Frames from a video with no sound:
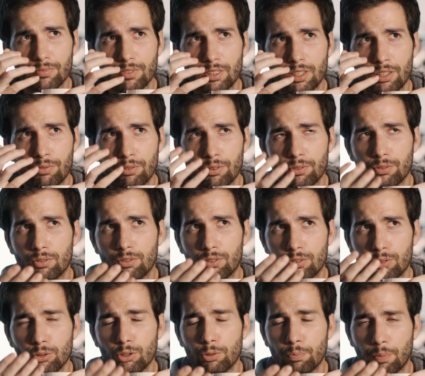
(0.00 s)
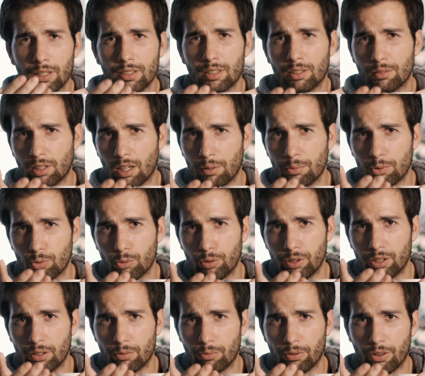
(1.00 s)
if you do spend some time on
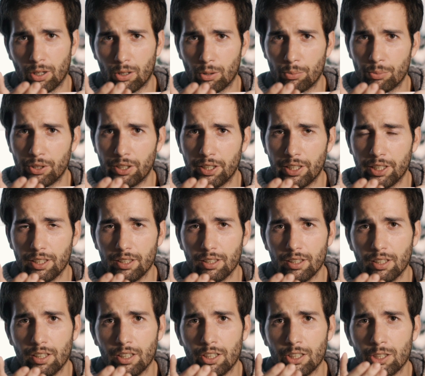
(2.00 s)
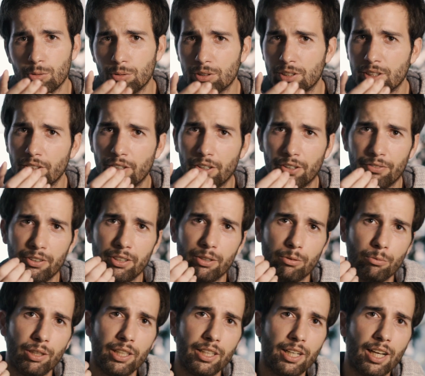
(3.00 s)
Twitter with the community, you will see they're
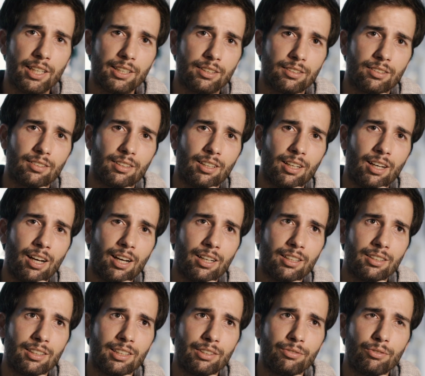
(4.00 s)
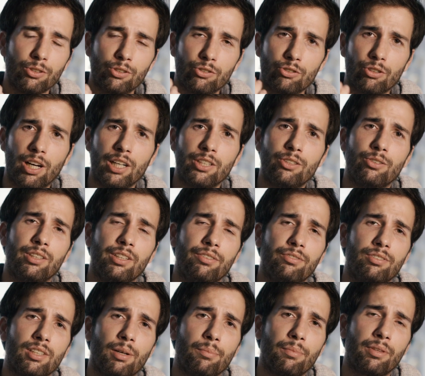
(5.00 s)
really nice. And if you try to
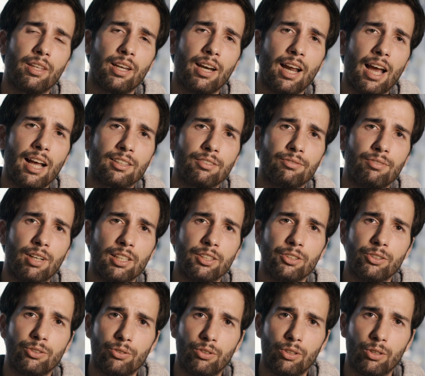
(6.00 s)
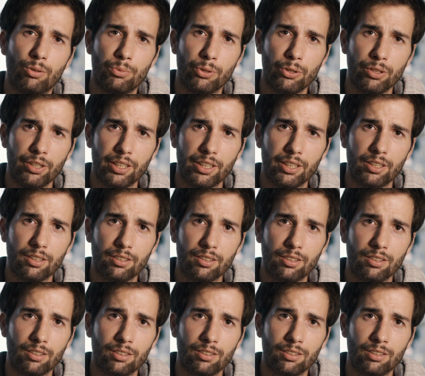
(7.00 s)
give something that adds value to the community,
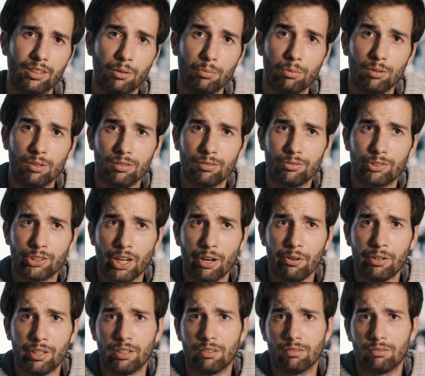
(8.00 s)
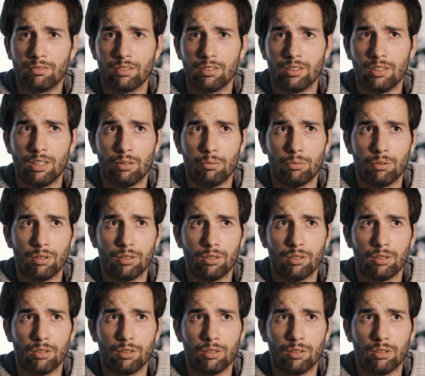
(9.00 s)
they will share it. They